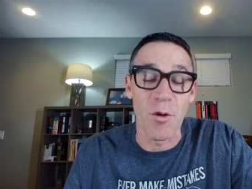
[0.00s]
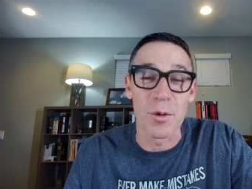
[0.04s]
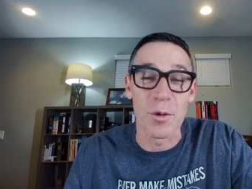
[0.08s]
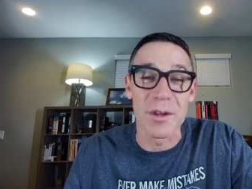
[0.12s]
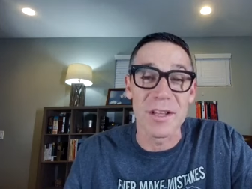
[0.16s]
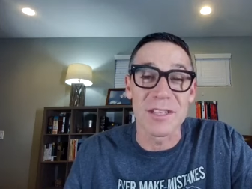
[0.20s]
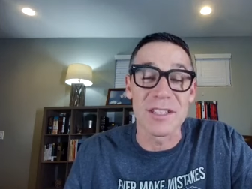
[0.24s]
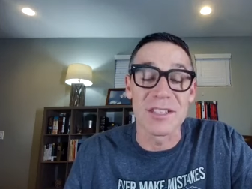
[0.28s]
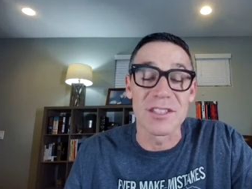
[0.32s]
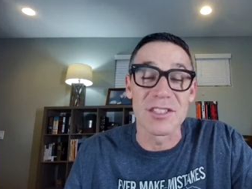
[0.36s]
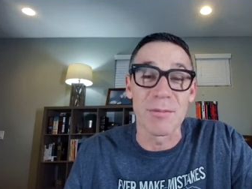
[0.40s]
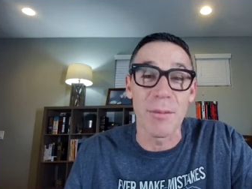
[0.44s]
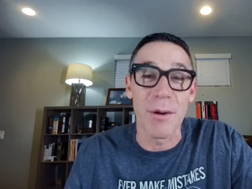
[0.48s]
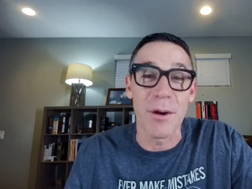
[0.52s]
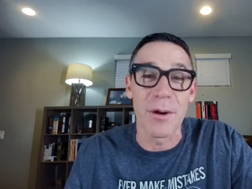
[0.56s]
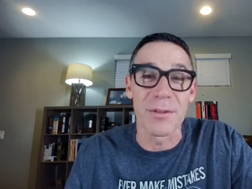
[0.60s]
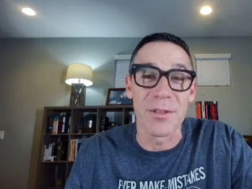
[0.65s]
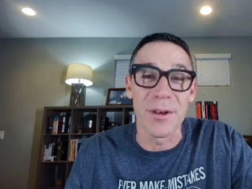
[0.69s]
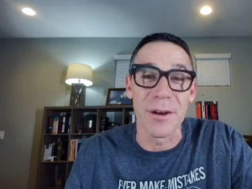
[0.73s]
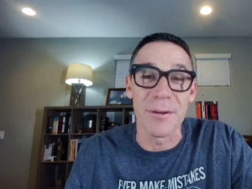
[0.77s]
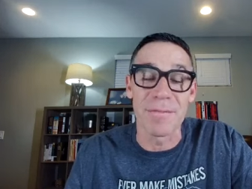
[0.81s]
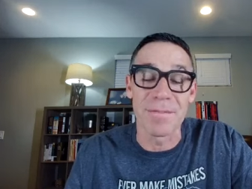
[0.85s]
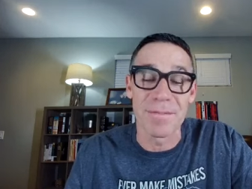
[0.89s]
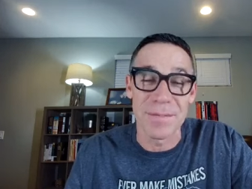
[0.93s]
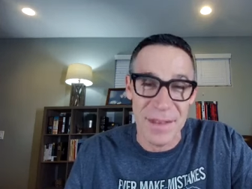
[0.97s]
get to tomorrow,
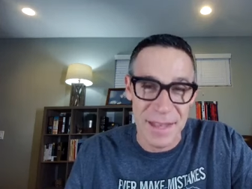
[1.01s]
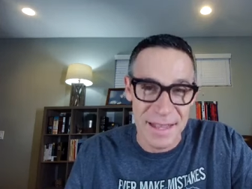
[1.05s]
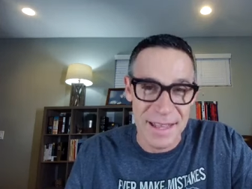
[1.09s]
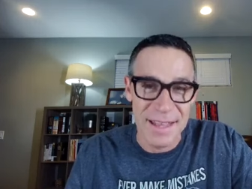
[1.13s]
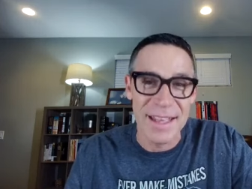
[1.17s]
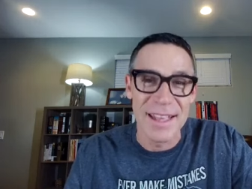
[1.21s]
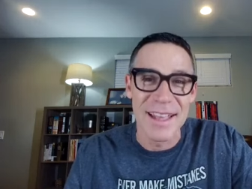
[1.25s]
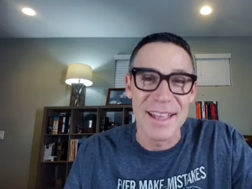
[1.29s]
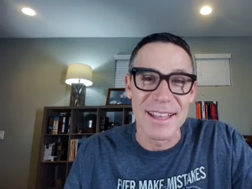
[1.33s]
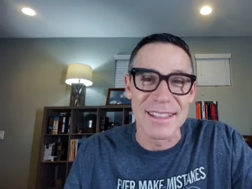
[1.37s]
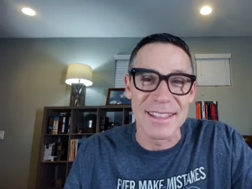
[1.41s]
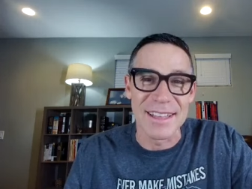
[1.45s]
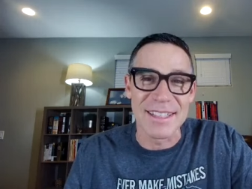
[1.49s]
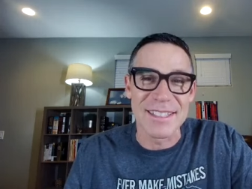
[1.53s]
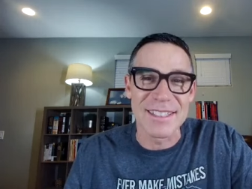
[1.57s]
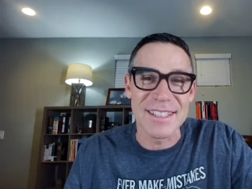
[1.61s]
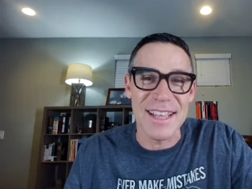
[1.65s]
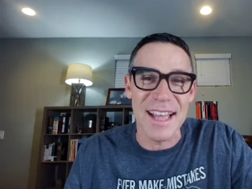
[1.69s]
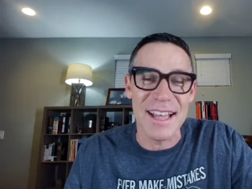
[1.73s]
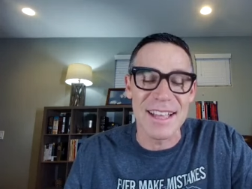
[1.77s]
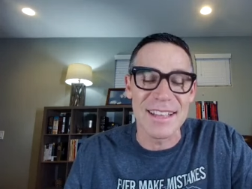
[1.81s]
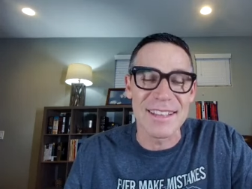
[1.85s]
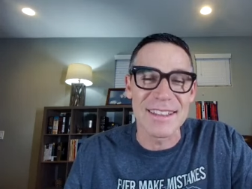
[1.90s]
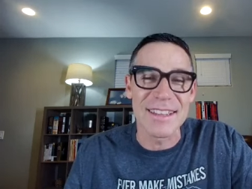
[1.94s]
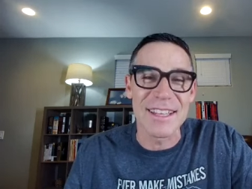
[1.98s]
though, let's
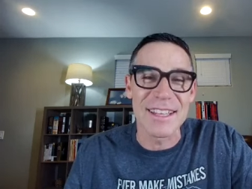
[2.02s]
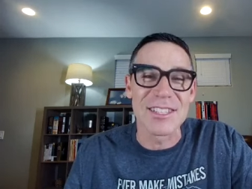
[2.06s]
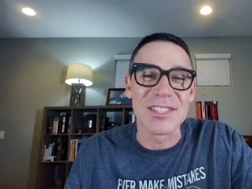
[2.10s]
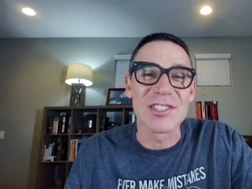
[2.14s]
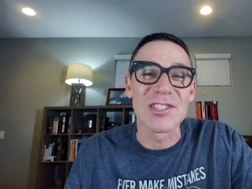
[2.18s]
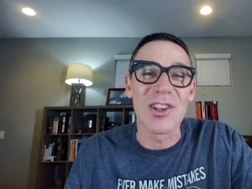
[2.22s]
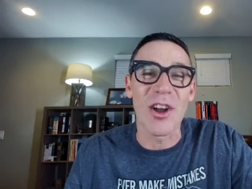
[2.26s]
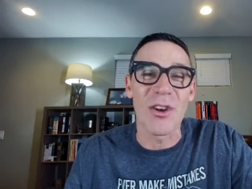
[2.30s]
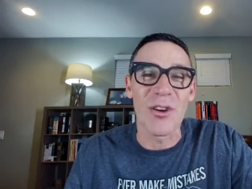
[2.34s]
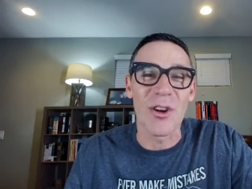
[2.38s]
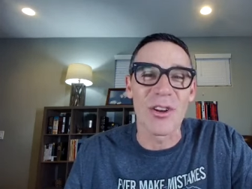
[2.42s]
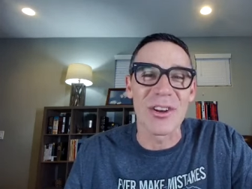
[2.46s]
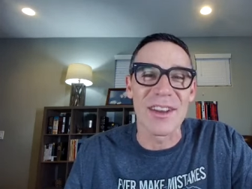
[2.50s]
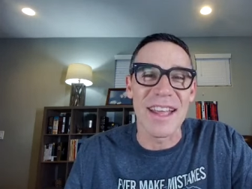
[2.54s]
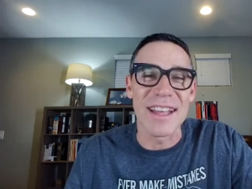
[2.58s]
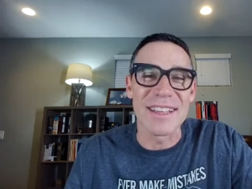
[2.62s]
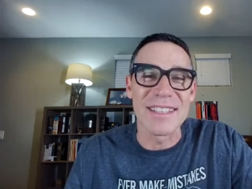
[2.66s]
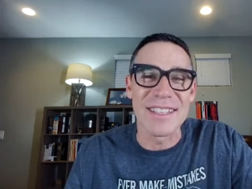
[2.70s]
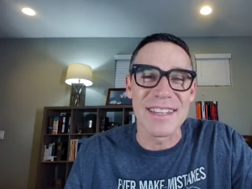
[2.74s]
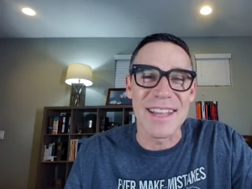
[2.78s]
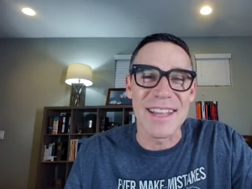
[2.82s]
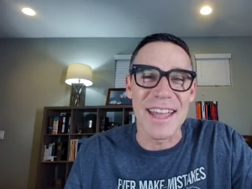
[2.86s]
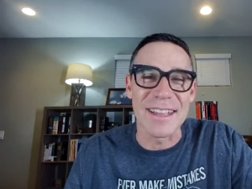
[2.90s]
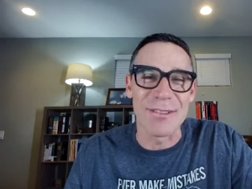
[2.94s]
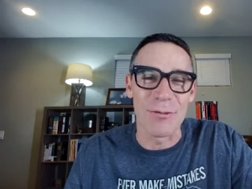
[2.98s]
start our day
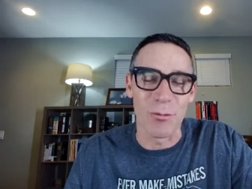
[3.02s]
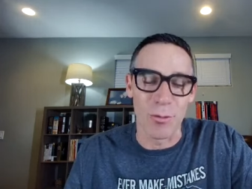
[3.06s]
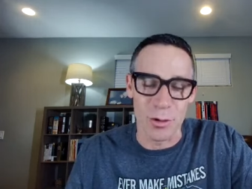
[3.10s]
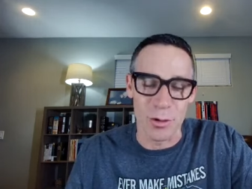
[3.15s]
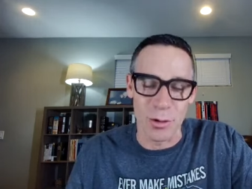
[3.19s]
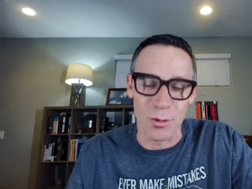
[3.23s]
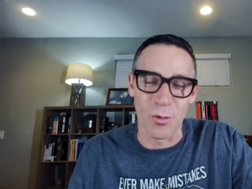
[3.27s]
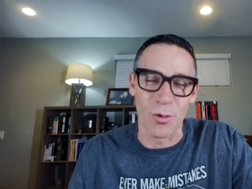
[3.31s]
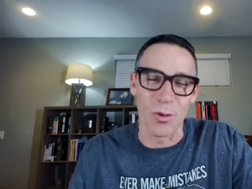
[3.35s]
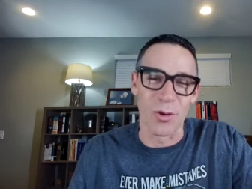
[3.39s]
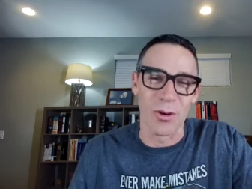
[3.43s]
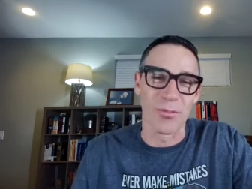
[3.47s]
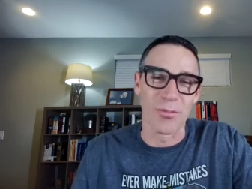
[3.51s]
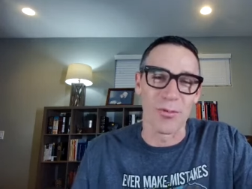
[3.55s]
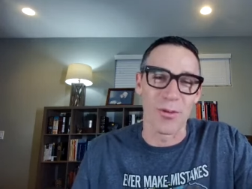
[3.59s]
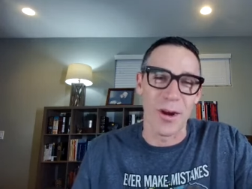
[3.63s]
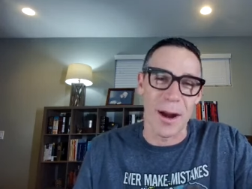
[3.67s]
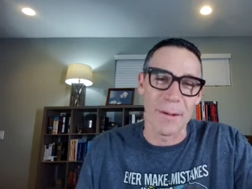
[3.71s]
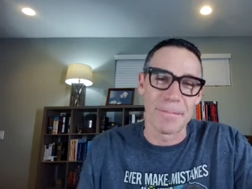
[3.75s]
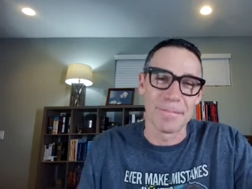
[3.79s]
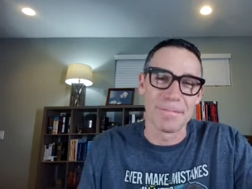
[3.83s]
today with a word of prayer.